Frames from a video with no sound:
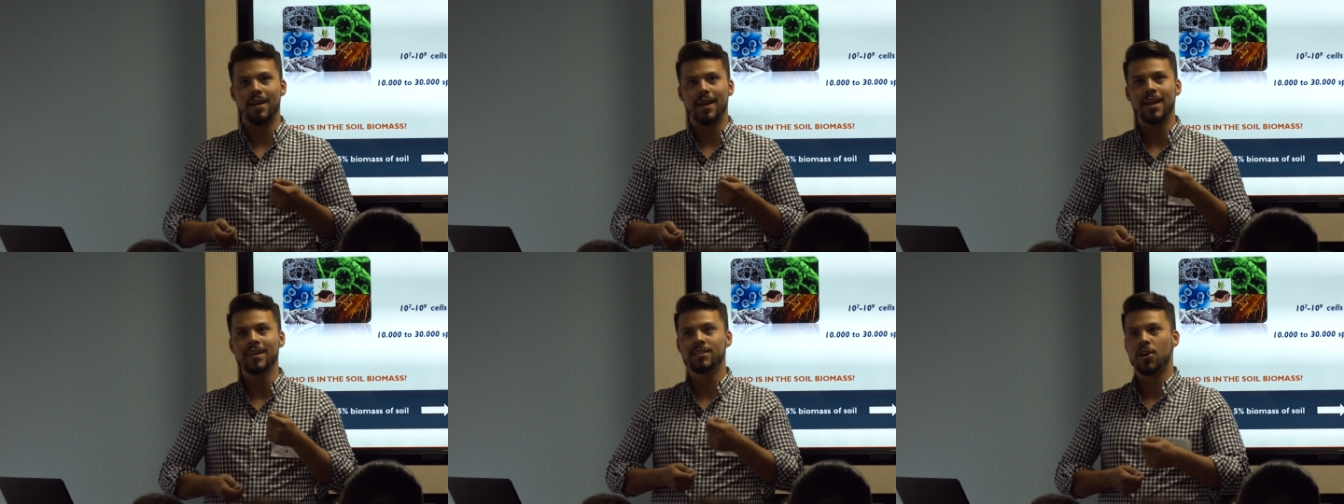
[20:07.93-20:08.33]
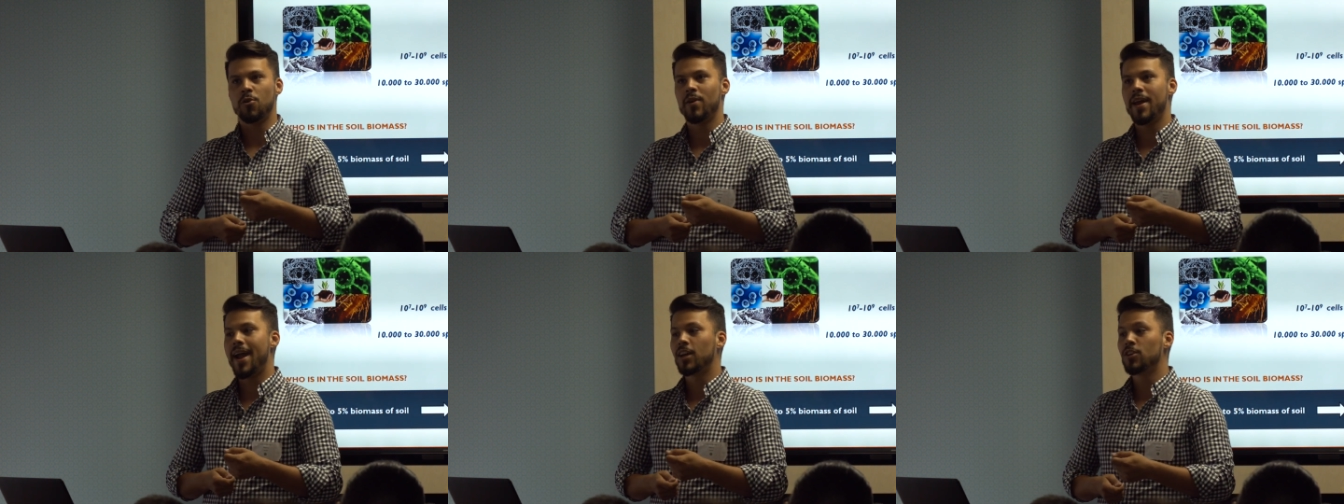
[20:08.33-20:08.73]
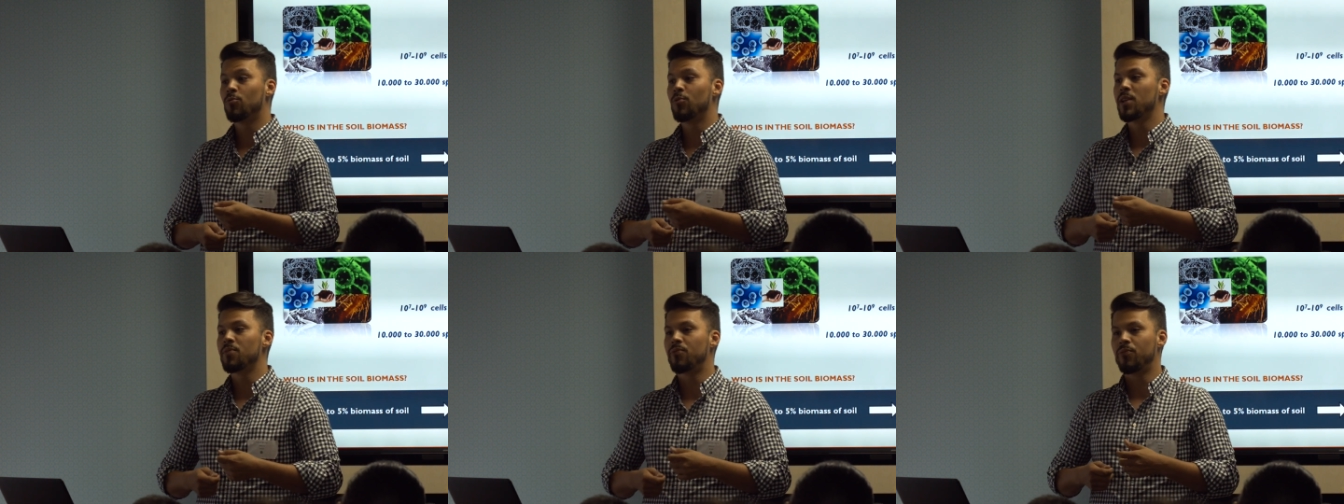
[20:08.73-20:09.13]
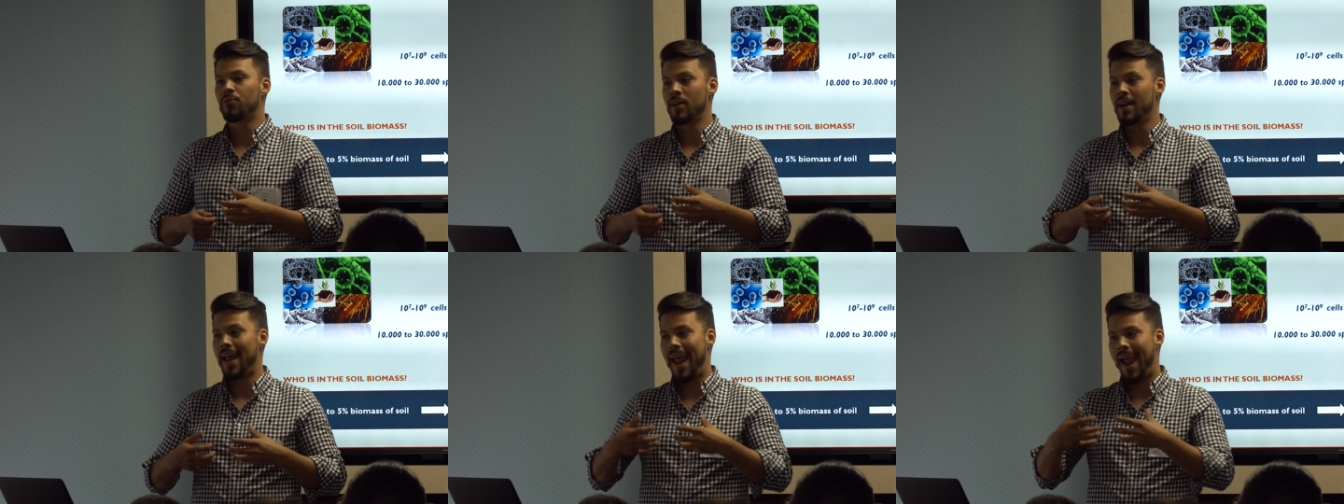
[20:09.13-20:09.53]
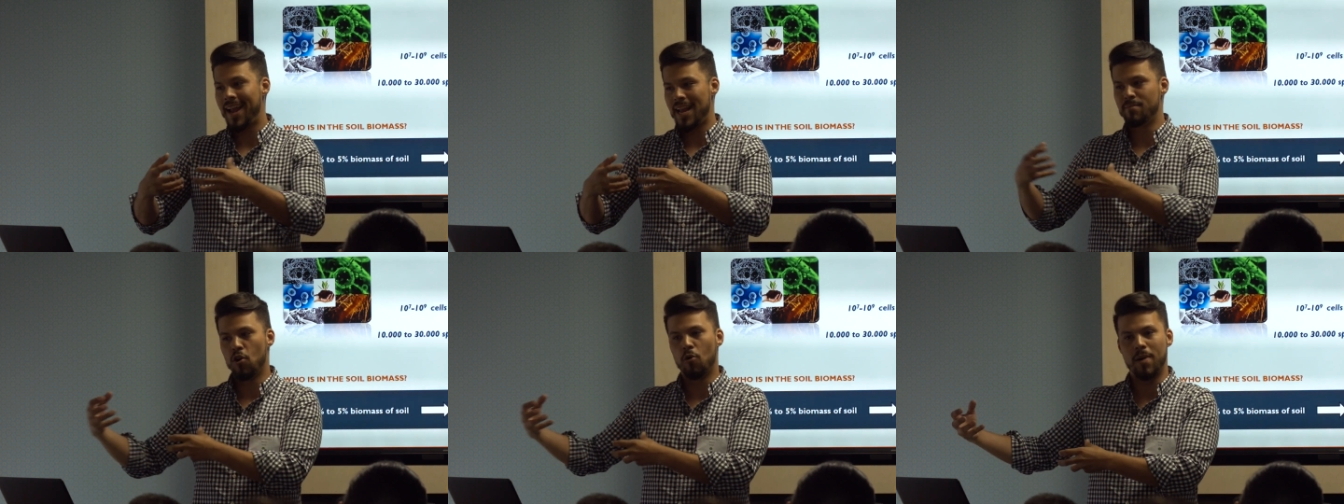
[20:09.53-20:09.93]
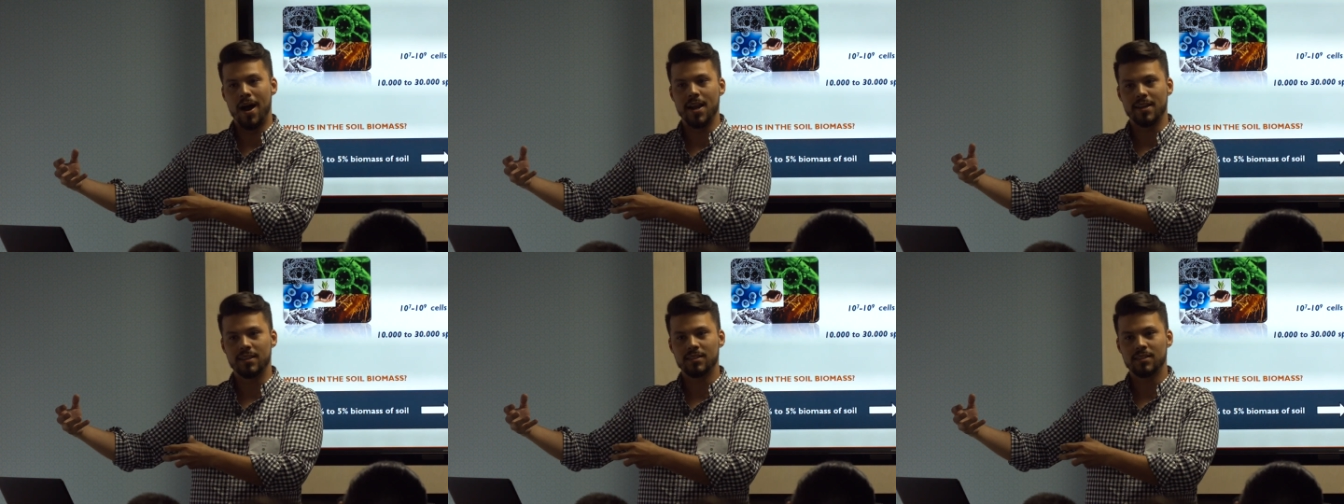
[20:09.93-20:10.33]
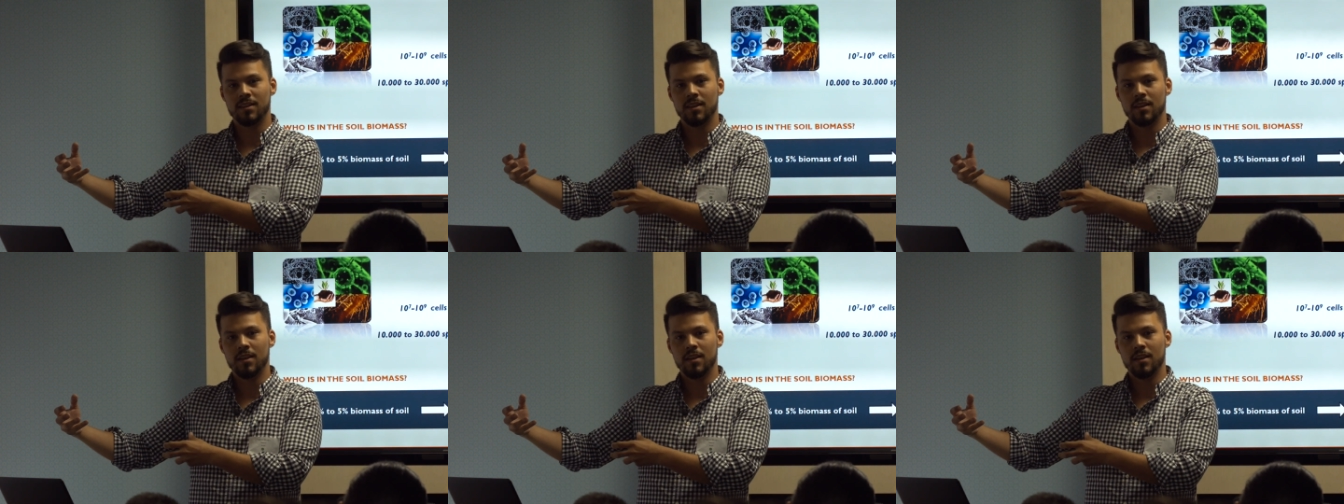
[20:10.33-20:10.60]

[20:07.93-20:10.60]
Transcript: interact with animal bodies.